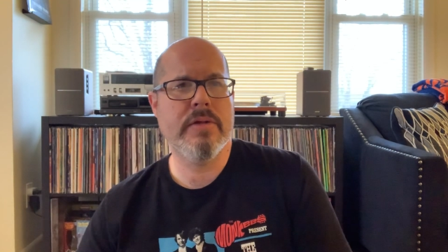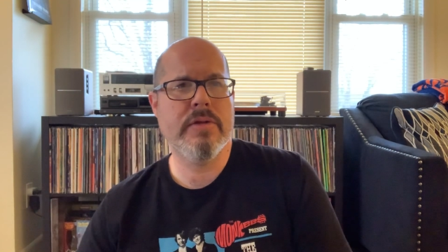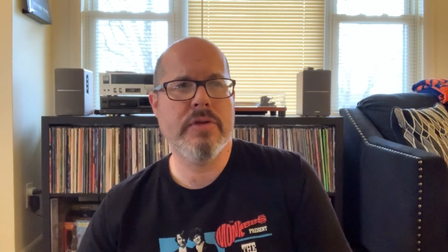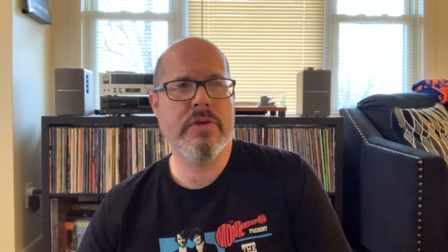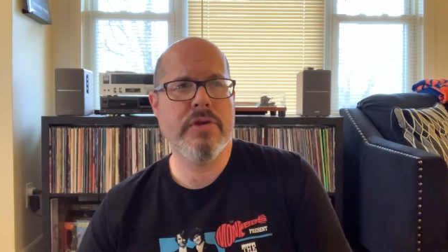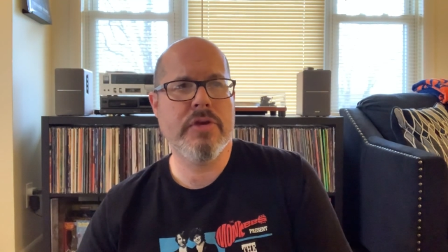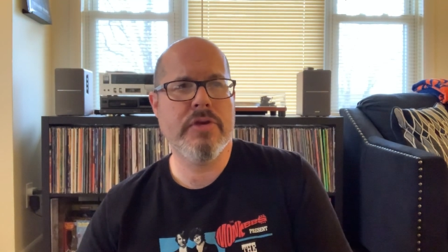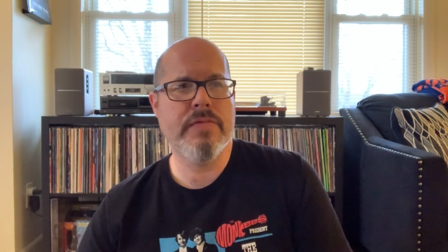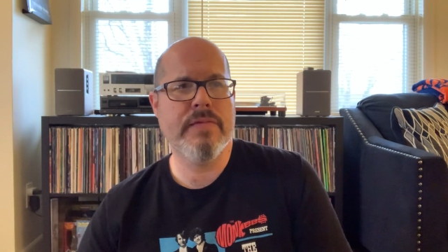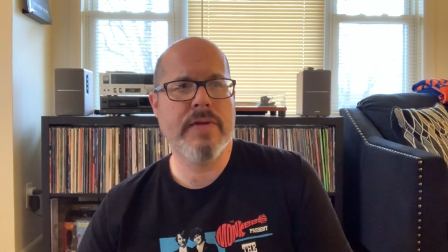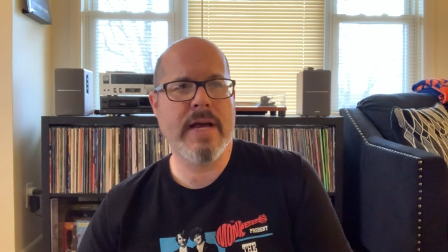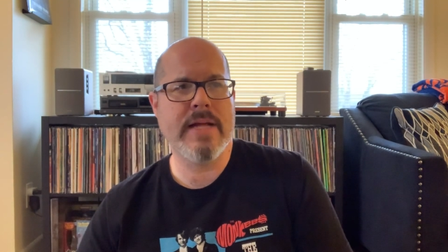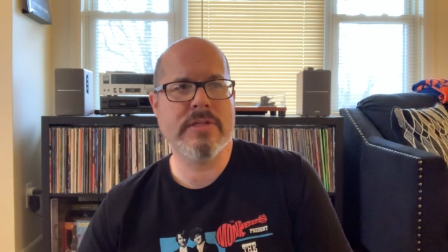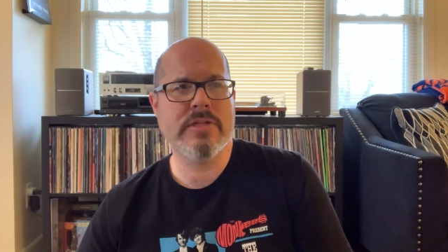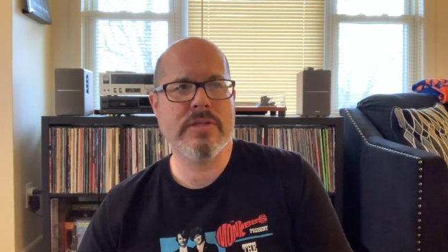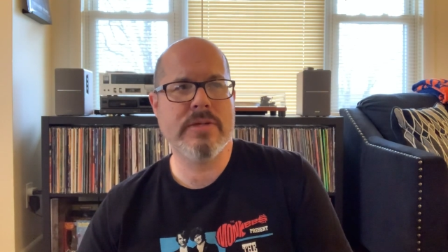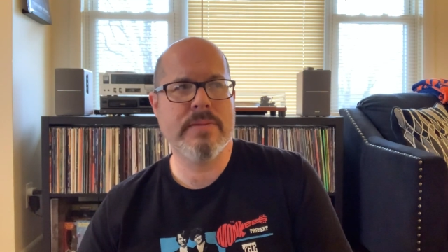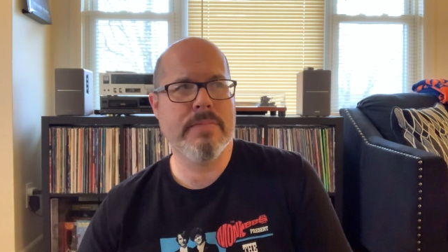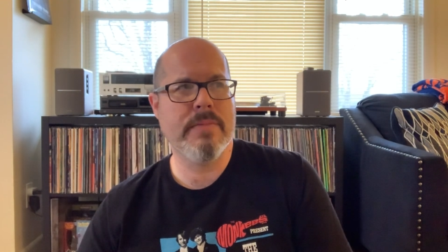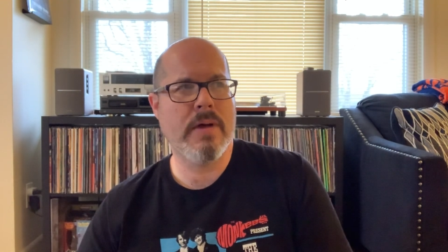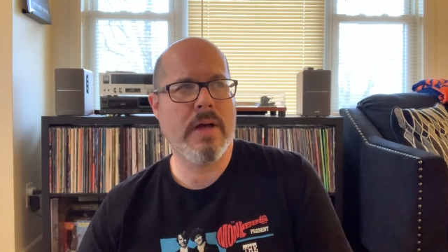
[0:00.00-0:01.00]
You've got
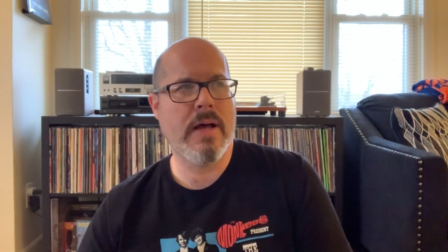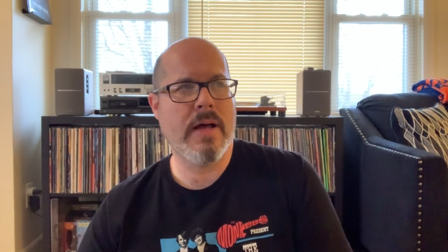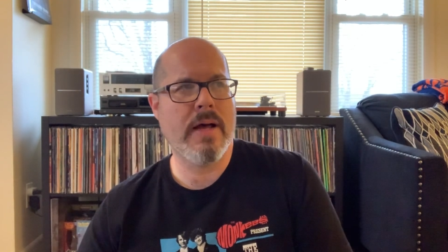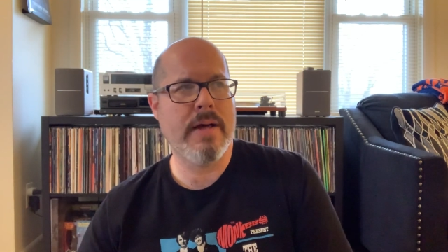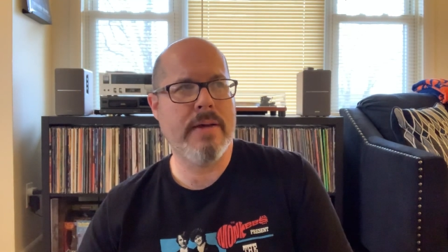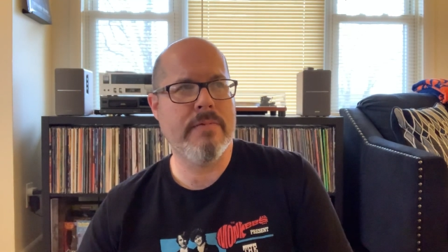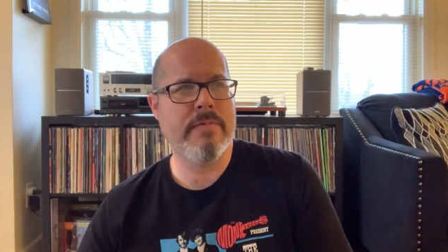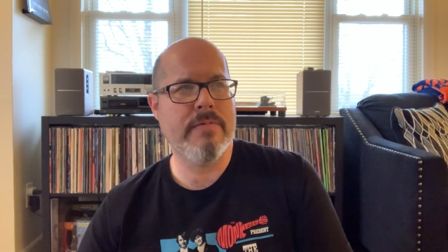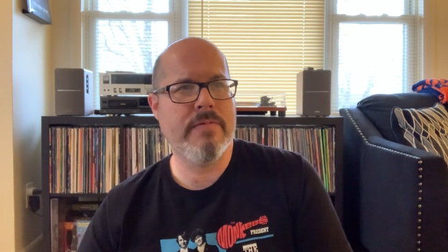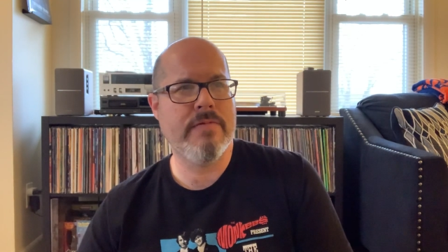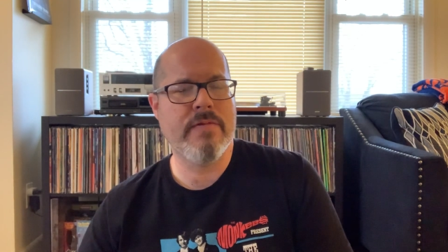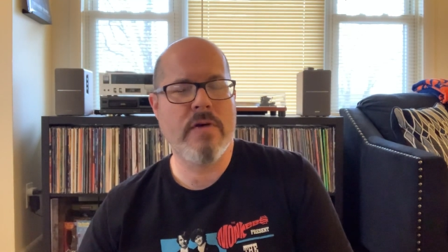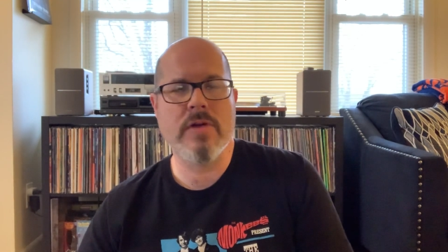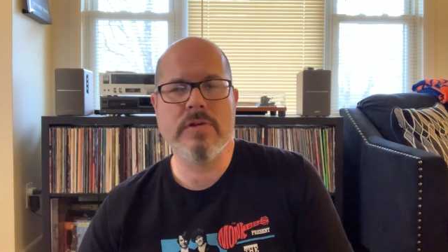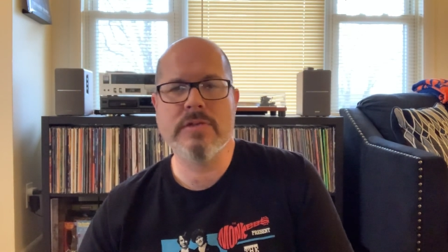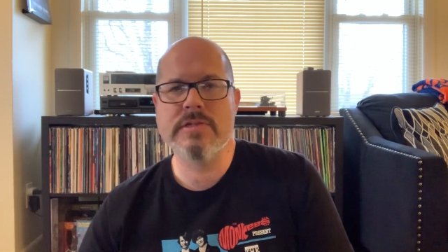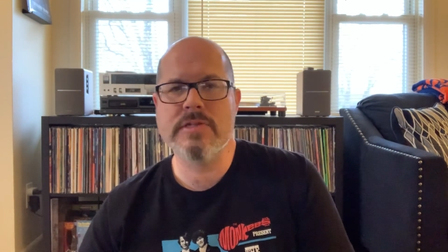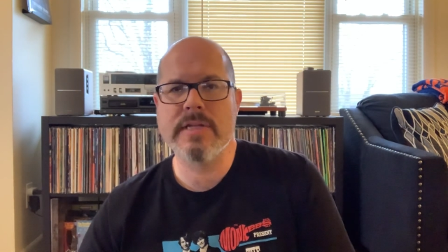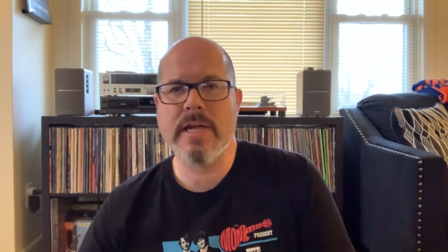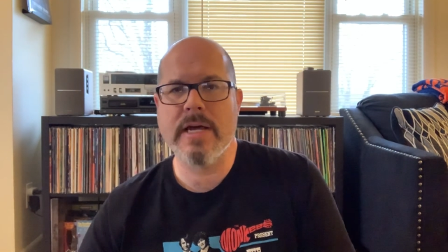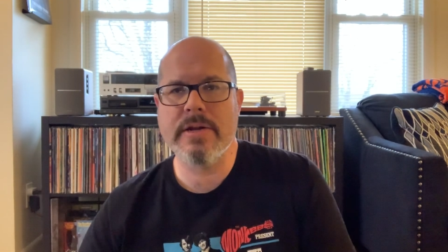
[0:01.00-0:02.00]
some
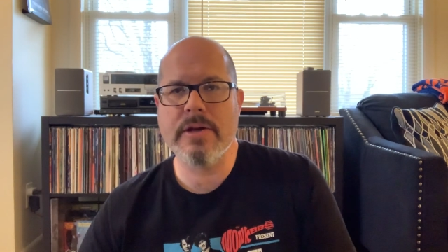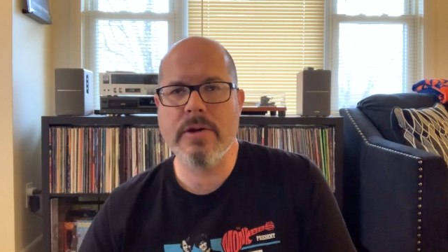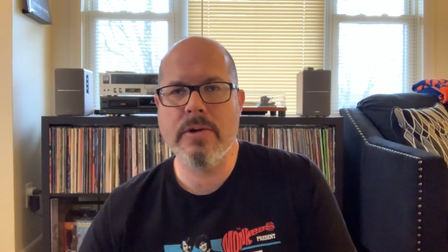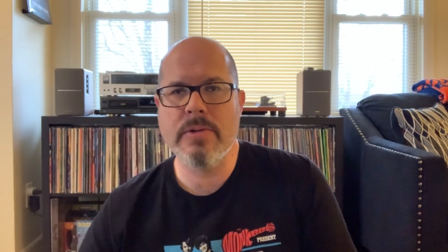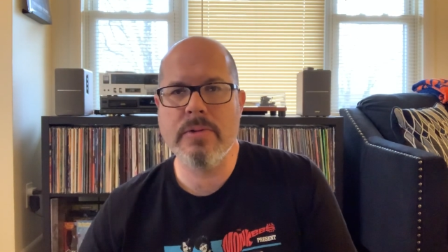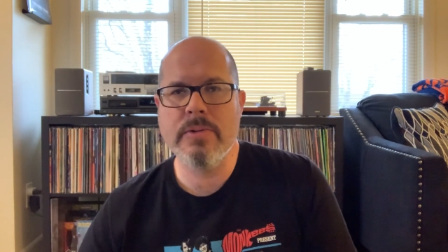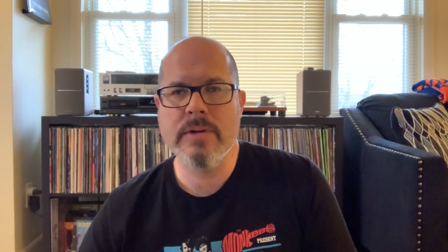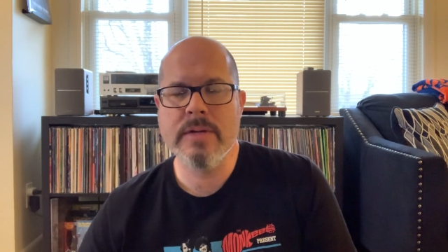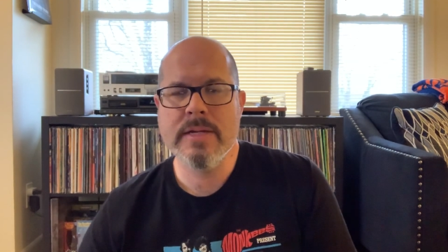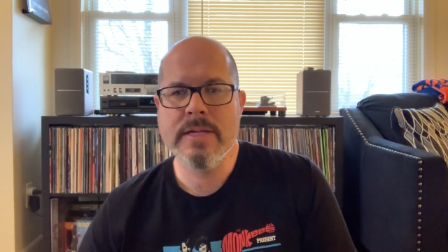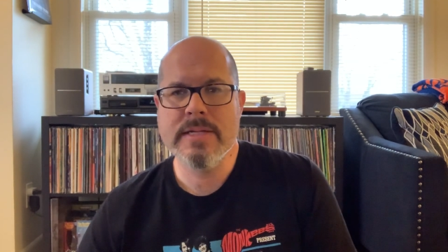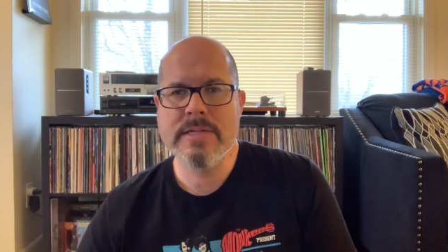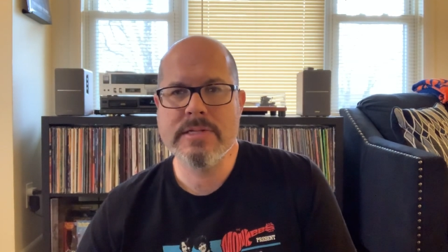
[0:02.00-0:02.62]
falsetto